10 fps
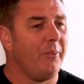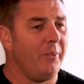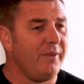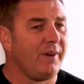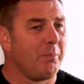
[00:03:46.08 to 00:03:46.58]

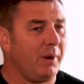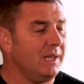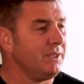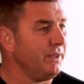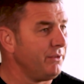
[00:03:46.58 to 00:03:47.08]
we've had
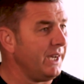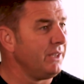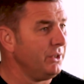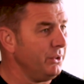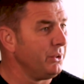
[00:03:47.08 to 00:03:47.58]
plenty of
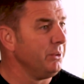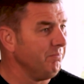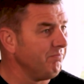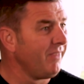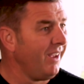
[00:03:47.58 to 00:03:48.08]
set twos.
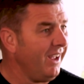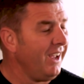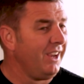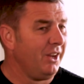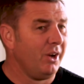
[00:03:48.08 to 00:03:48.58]

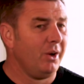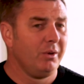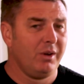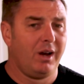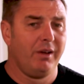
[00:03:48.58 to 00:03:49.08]

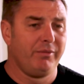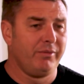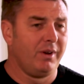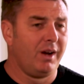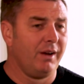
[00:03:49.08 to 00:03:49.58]

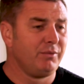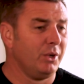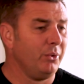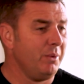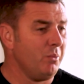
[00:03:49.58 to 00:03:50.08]
I've
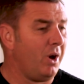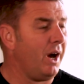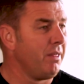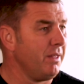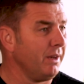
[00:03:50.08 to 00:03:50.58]
told him what
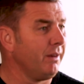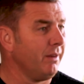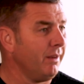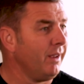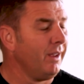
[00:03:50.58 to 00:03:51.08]
I think.
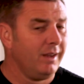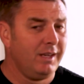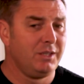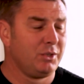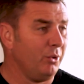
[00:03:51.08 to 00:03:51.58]

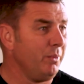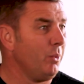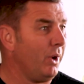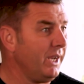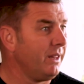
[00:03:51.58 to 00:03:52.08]
He's told me
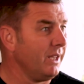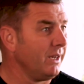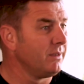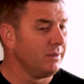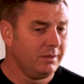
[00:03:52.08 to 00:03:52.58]
what he
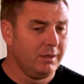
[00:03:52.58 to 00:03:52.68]
thinks